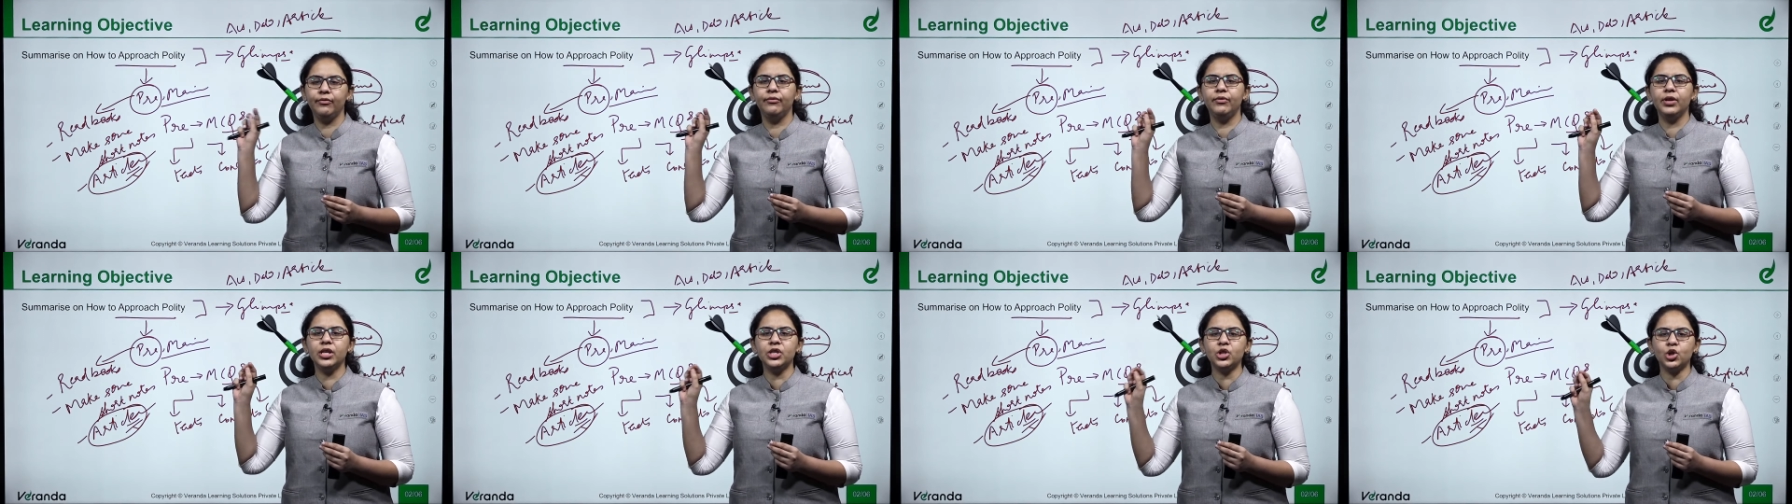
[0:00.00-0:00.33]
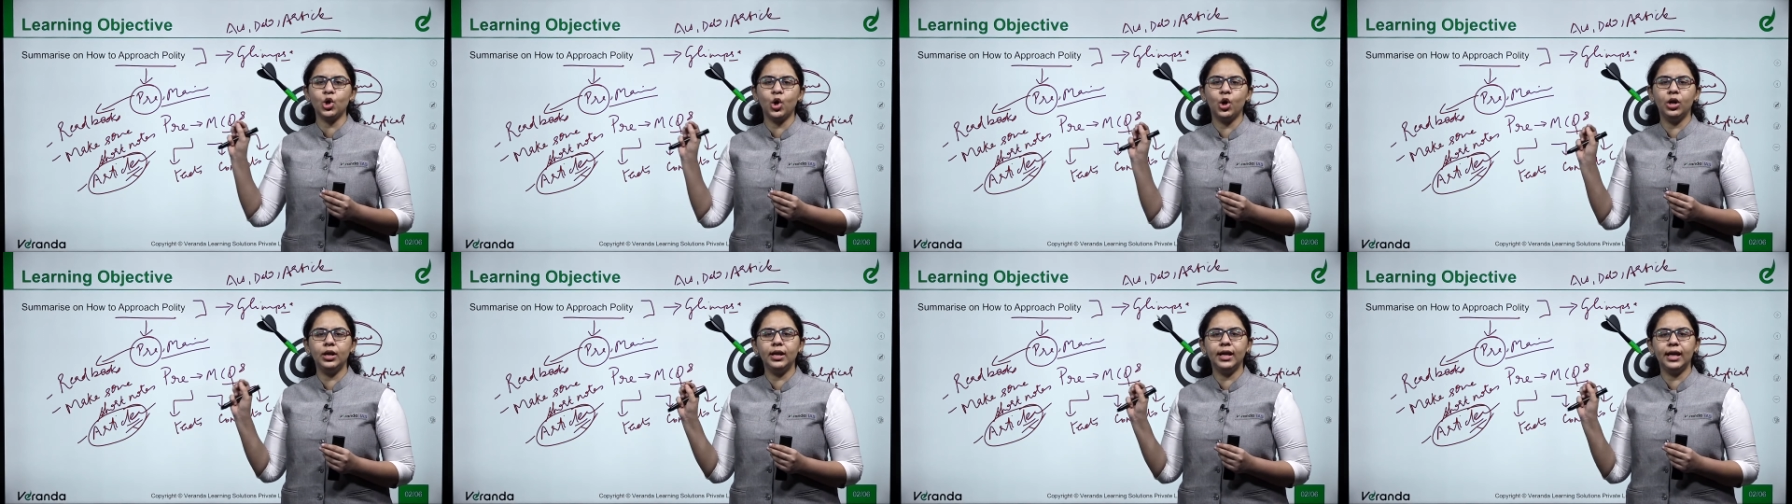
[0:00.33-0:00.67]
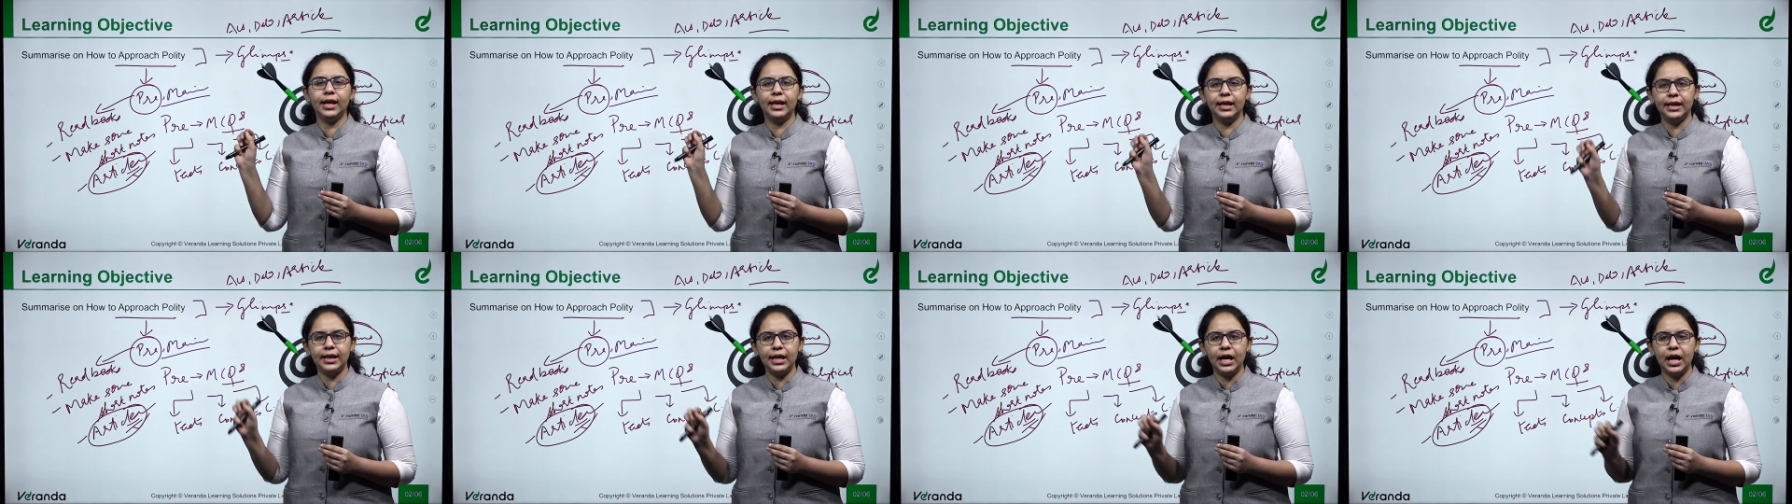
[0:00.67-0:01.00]
which all
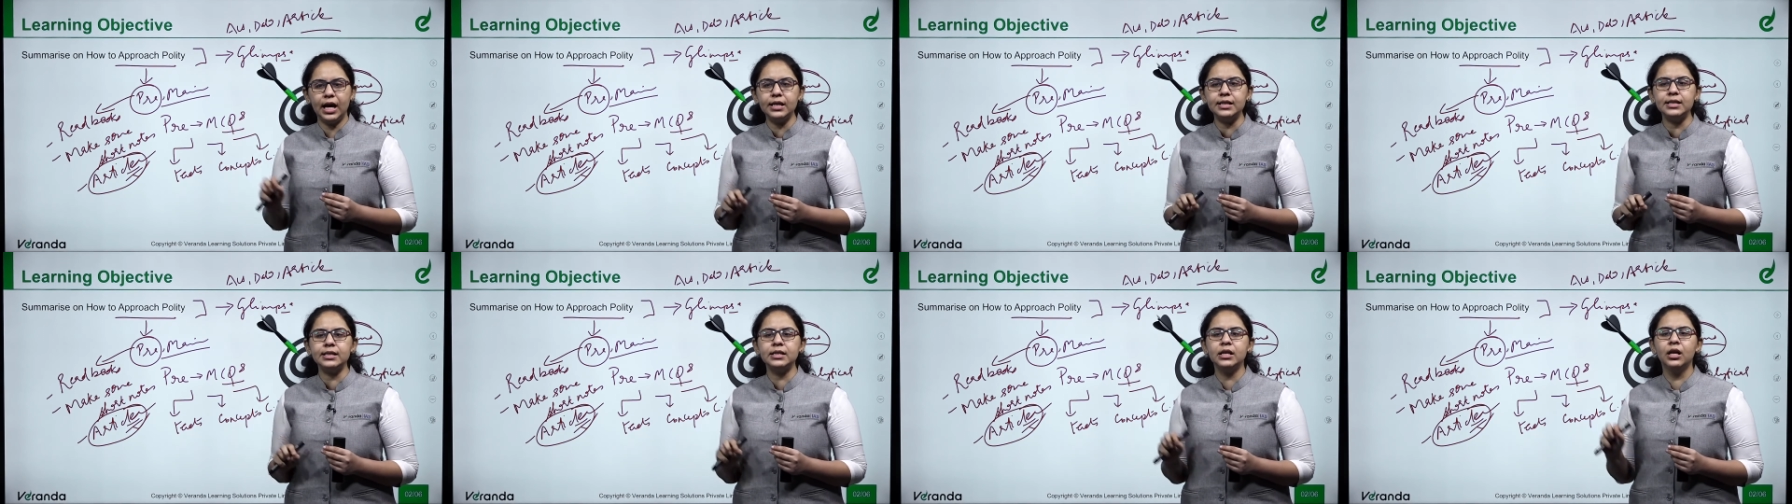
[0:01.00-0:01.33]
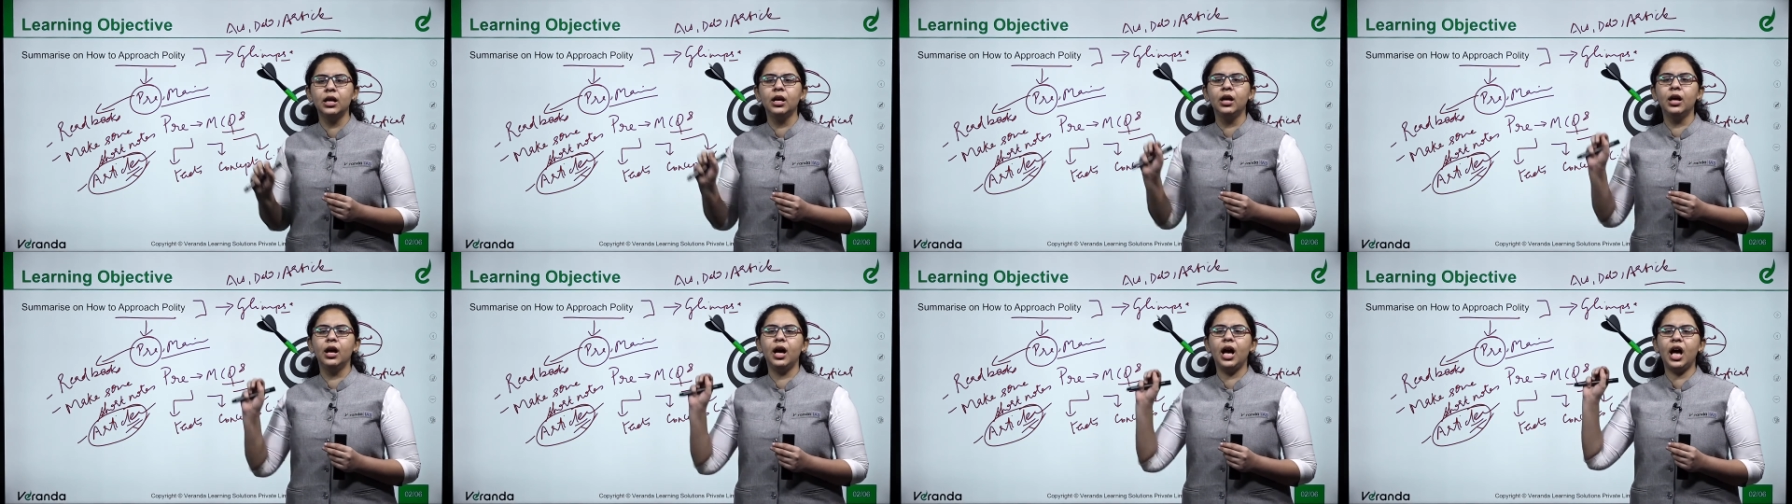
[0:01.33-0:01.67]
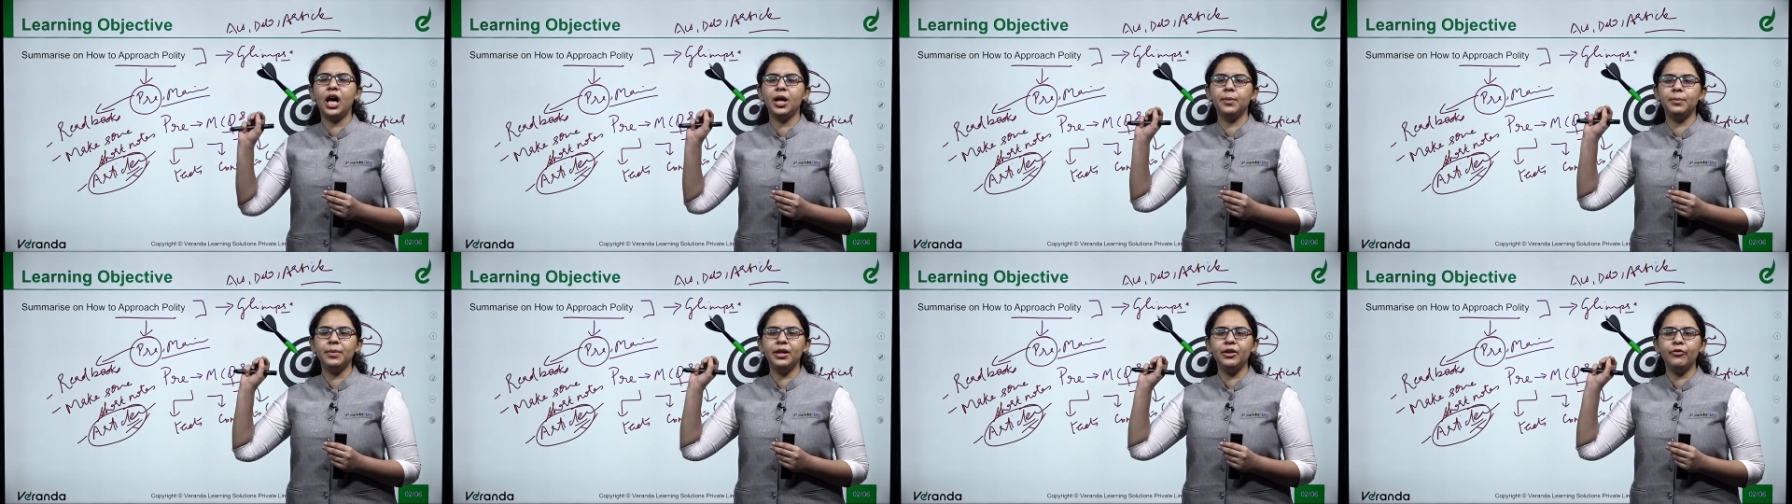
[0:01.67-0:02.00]
areas
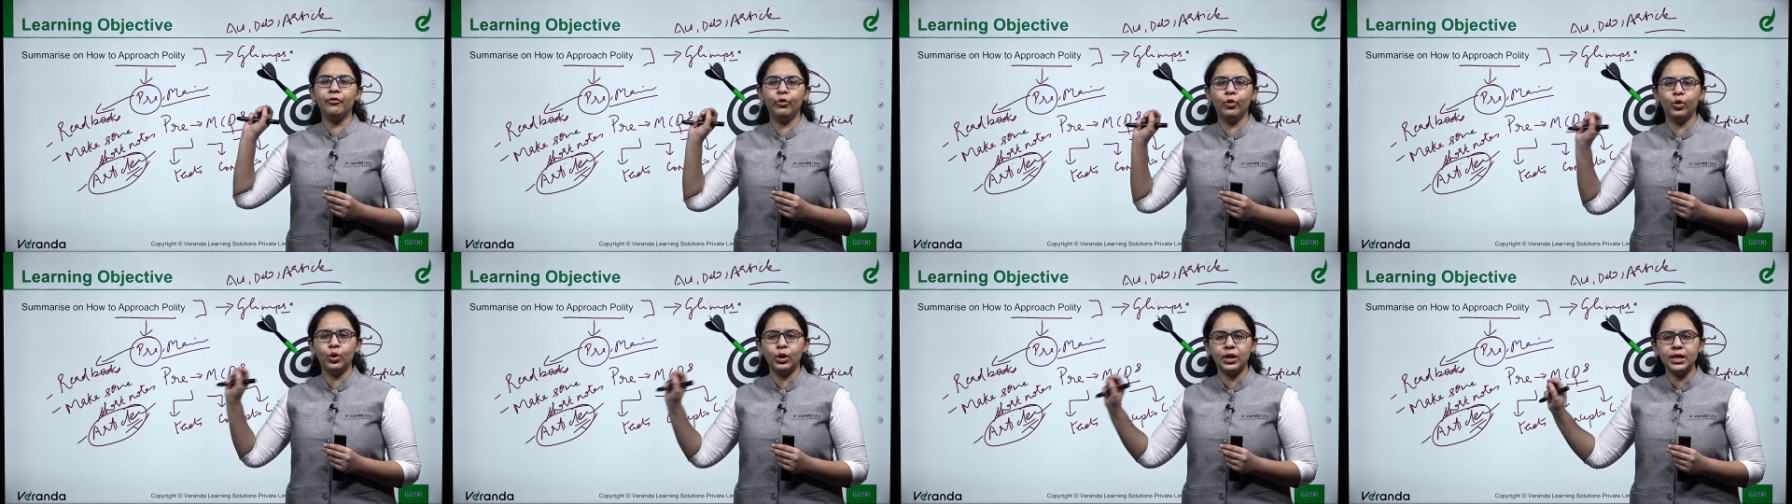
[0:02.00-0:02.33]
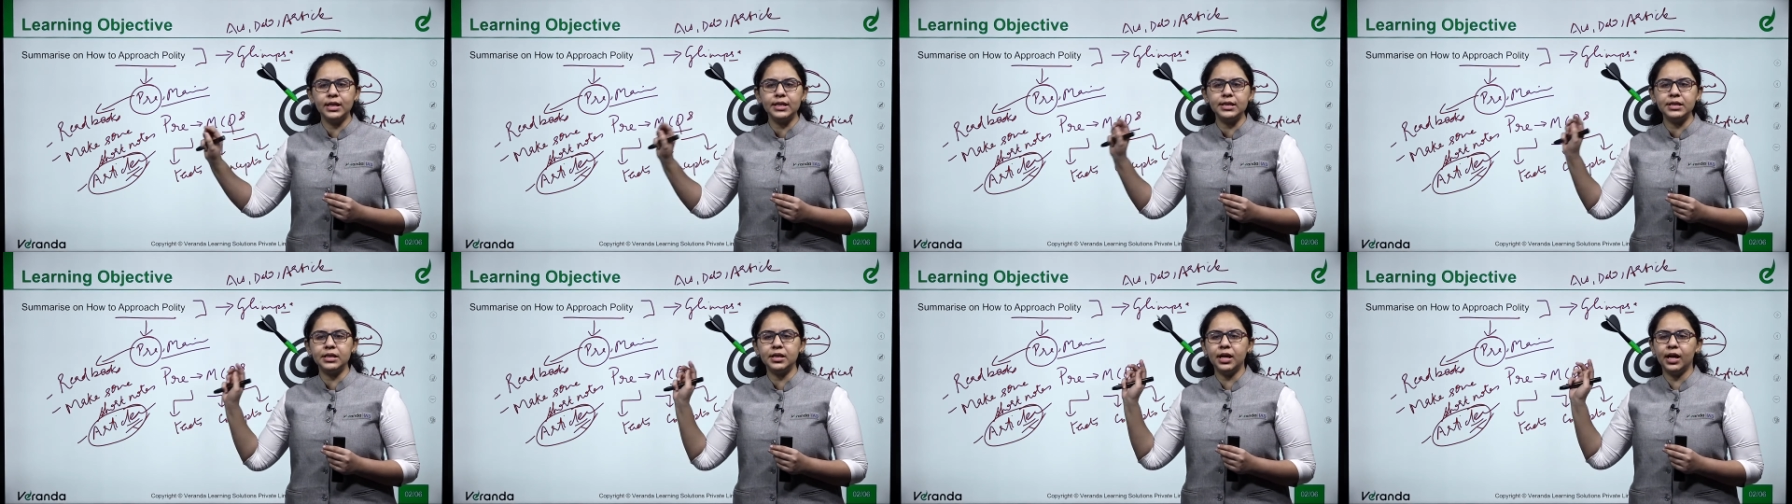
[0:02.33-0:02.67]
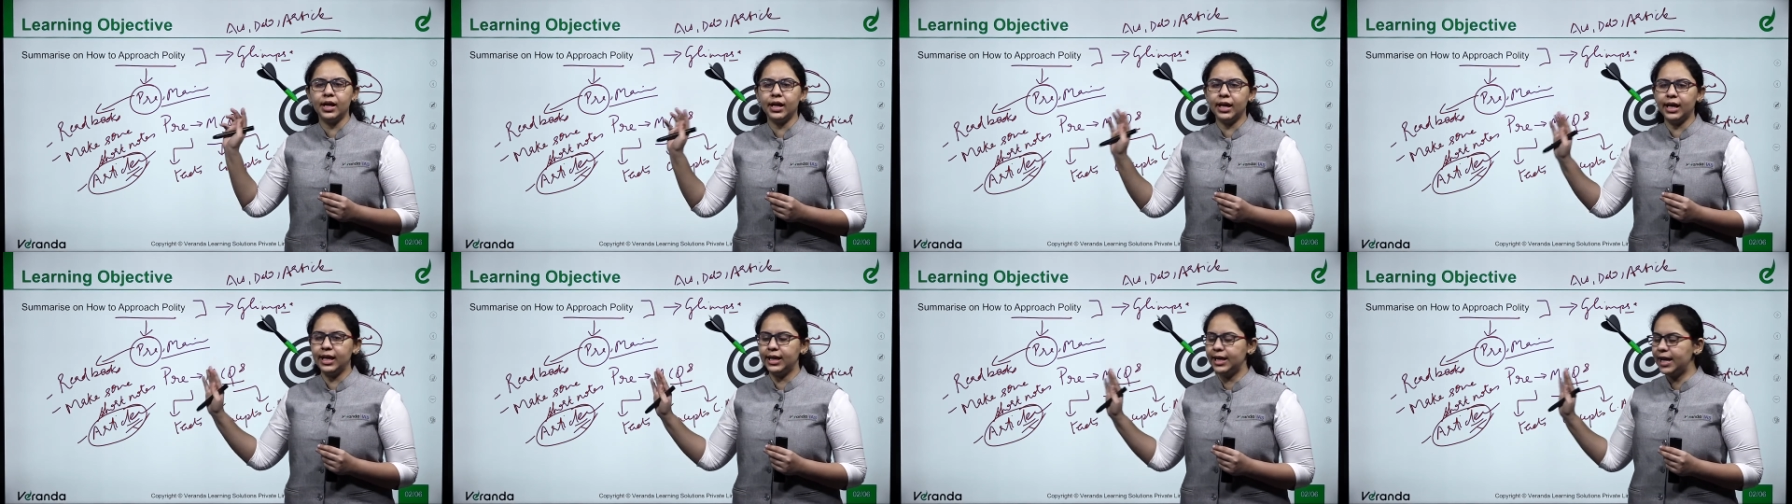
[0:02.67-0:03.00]
are being focused
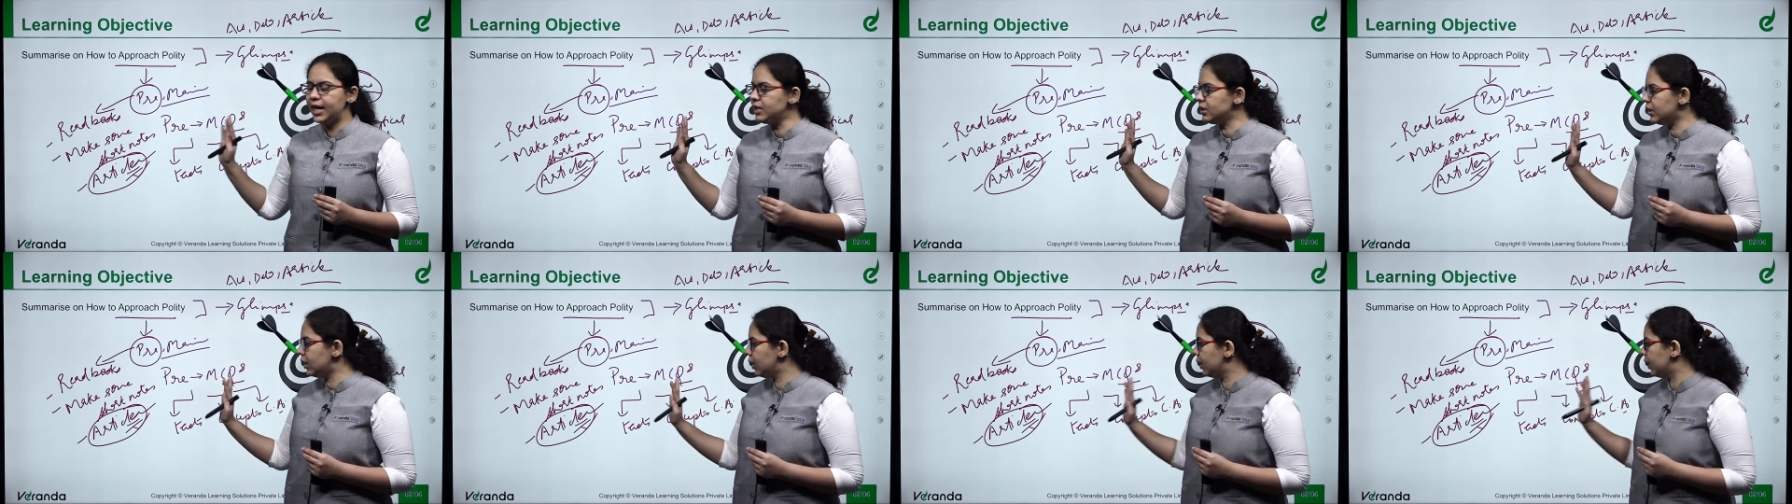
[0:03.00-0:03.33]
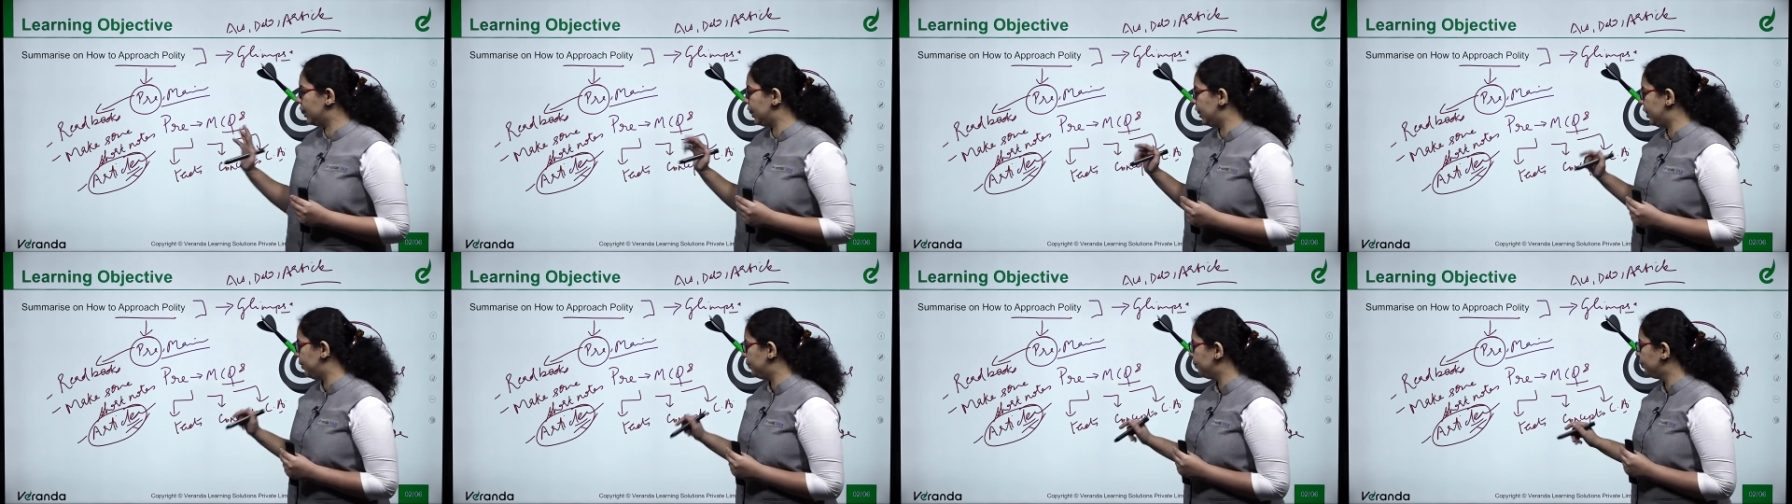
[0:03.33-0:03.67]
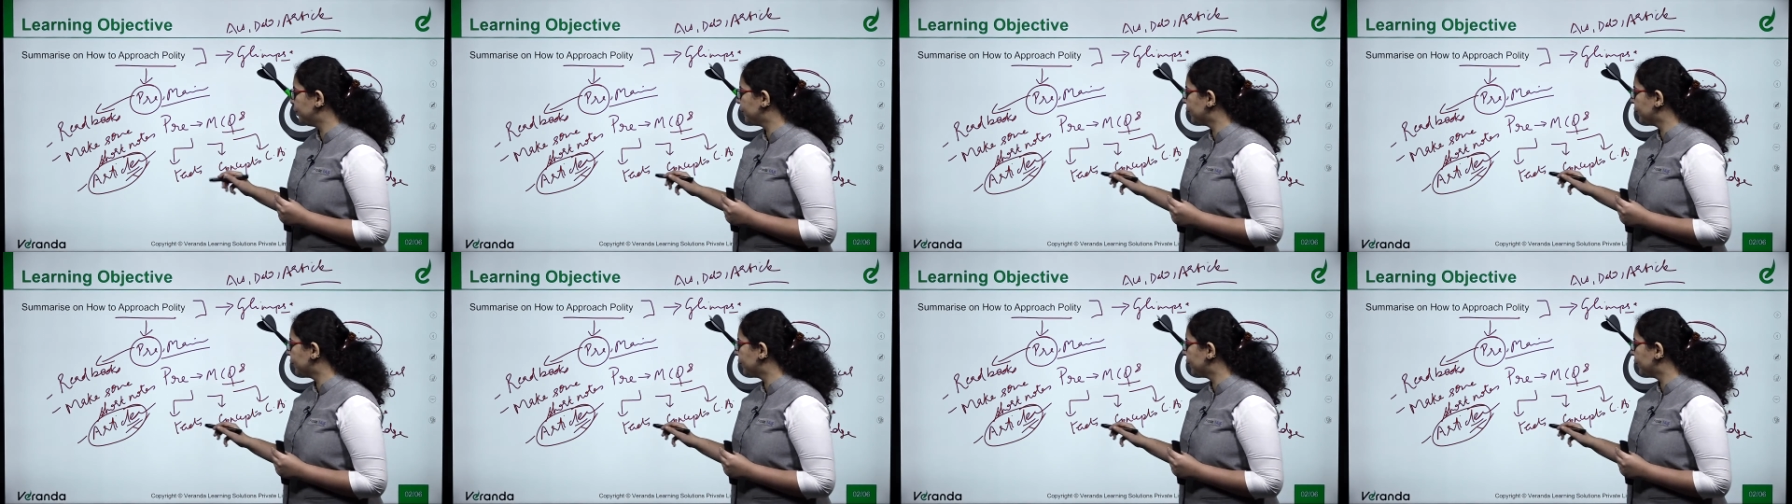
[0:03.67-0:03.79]
again and again.